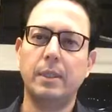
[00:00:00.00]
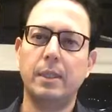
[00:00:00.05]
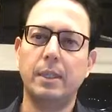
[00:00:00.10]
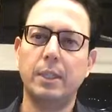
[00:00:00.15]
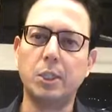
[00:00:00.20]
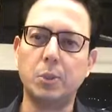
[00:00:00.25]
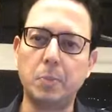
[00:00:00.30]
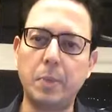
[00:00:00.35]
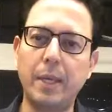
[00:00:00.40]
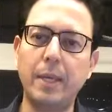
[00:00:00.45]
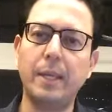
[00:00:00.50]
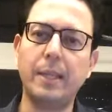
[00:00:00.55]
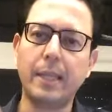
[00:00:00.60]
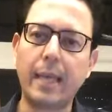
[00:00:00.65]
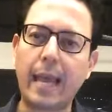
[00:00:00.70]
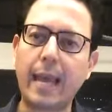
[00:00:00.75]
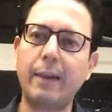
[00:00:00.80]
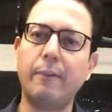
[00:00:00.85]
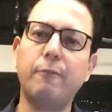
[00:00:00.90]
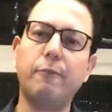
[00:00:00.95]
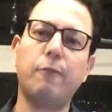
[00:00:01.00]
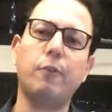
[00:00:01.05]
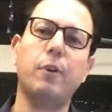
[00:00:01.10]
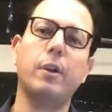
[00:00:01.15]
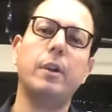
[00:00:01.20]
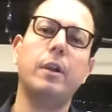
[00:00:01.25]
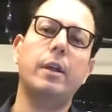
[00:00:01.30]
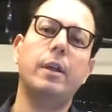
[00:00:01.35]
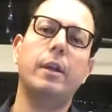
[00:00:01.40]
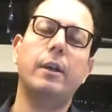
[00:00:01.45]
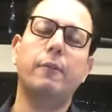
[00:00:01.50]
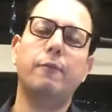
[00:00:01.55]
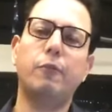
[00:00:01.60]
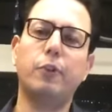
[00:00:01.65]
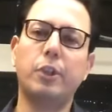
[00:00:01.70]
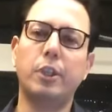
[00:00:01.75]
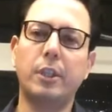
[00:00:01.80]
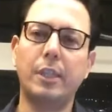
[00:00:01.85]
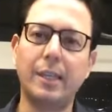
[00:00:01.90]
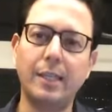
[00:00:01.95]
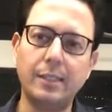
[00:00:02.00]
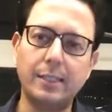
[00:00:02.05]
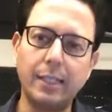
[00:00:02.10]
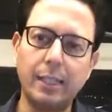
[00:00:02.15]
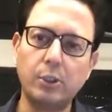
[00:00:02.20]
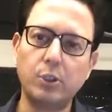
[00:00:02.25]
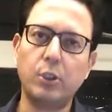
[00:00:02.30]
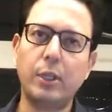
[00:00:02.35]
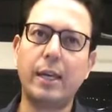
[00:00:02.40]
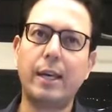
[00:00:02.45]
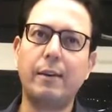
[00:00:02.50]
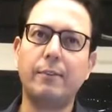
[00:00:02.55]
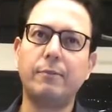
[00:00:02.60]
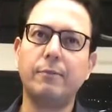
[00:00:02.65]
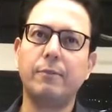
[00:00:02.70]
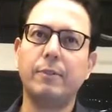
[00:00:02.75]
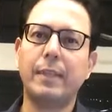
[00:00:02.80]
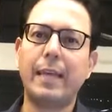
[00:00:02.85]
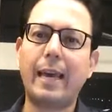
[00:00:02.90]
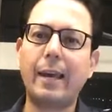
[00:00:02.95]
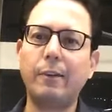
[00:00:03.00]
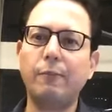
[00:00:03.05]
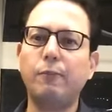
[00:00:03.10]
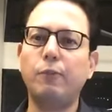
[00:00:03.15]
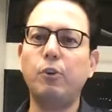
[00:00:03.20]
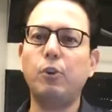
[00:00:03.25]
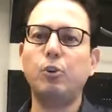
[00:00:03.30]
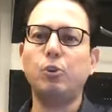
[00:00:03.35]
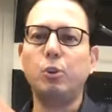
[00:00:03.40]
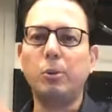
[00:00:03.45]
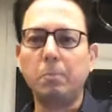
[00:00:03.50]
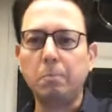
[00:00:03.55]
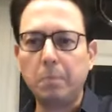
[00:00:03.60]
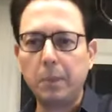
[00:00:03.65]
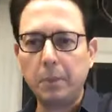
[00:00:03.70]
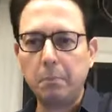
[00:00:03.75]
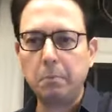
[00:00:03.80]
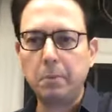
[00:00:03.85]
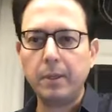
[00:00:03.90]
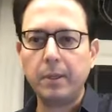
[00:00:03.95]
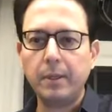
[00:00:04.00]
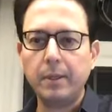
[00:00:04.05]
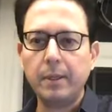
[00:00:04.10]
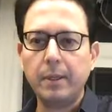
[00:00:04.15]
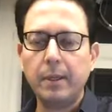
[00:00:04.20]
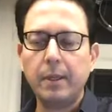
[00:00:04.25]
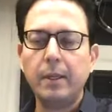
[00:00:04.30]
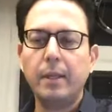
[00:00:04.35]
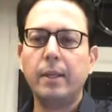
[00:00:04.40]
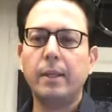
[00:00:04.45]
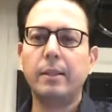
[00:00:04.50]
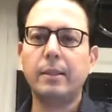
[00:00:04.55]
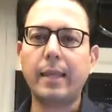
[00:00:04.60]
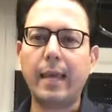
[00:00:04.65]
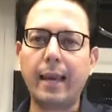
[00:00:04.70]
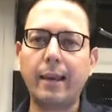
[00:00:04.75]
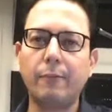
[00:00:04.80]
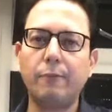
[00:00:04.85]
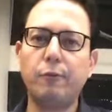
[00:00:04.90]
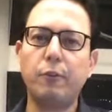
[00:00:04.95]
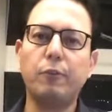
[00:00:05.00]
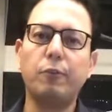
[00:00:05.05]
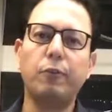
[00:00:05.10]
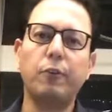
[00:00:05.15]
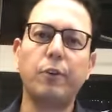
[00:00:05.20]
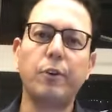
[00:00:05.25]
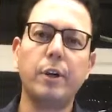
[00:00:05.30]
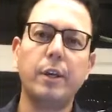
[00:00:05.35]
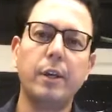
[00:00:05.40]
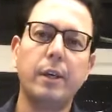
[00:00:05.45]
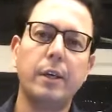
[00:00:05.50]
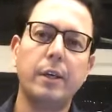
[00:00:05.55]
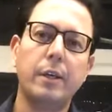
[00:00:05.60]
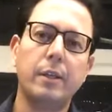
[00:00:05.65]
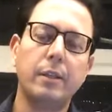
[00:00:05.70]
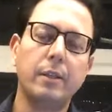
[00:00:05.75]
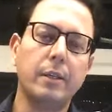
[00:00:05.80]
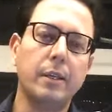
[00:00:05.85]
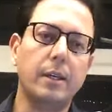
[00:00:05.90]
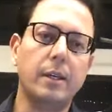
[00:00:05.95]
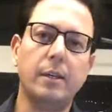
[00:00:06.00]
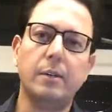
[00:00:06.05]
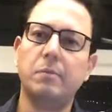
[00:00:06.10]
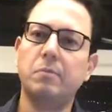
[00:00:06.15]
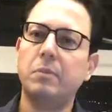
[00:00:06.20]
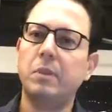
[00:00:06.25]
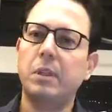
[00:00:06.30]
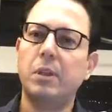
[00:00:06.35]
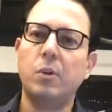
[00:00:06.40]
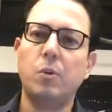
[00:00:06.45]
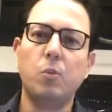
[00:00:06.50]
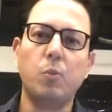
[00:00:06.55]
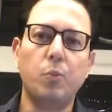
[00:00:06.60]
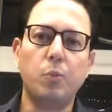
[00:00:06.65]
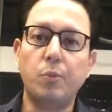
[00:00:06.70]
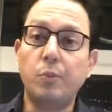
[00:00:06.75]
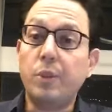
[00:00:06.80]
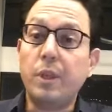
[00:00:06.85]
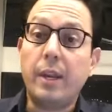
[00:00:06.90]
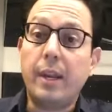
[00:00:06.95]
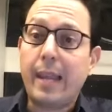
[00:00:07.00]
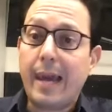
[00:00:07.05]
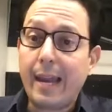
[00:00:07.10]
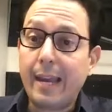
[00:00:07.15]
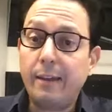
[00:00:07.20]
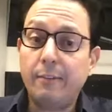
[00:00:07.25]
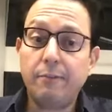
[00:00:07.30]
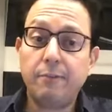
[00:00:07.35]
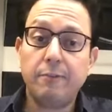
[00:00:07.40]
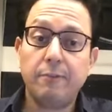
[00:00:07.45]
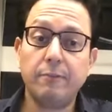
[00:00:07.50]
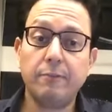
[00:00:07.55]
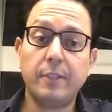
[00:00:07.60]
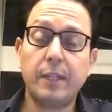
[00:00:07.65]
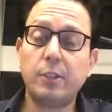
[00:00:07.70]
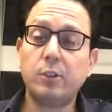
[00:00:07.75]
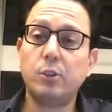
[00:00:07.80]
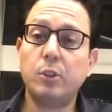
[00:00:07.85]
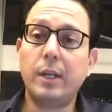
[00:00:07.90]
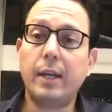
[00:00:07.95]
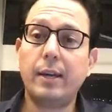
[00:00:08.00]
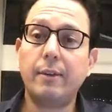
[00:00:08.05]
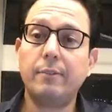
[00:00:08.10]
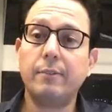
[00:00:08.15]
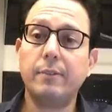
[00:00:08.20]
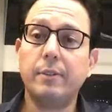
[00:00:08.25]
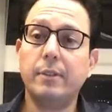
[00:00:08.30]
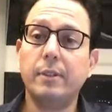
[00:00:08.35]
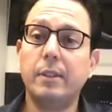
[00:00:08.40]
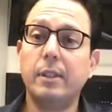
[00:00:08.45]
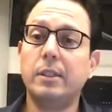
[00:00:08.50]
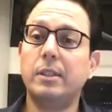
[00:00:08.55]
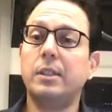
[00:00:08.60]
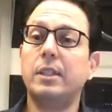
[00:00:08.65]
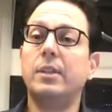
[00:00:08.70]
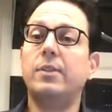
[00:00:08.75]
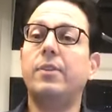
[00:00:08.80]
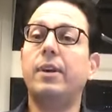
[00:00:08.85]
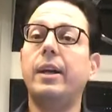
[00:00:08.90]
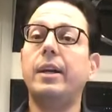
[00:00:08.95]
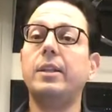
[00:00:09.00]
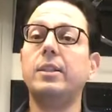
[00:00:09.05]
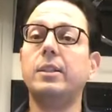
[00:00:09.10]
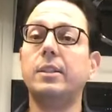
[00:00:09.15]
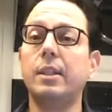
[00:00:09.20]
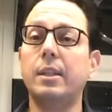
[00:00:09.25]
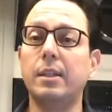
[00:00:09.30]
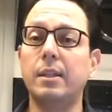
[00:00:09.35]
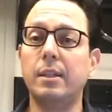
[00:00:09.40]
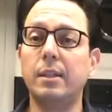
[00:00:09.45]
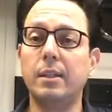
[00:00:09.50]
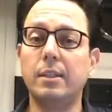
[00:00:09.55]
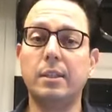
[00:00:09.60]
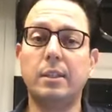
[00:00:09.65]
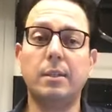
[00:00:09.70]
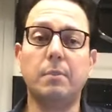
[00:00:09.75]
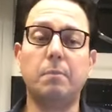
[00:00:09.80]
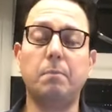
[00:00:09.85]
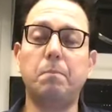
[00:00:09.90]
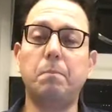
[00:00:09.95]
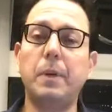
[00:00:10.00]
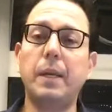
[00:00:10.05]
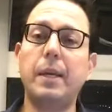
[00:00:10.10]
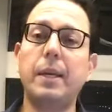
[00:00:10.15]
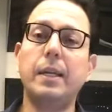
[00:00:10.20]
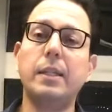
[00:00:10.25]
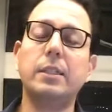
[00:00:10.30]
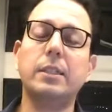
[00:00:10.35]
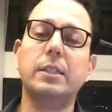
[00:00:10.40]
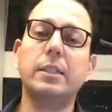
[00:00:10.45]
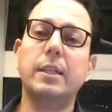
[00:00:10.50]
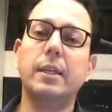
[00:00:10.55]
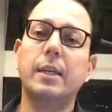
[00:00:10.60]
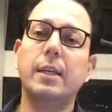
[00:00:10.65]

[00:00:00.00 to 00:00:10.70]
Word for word: is being thankful for the things that you have, thankful to the people, thankful for uh, the life that you have. It's the greatest thing. It's the biggest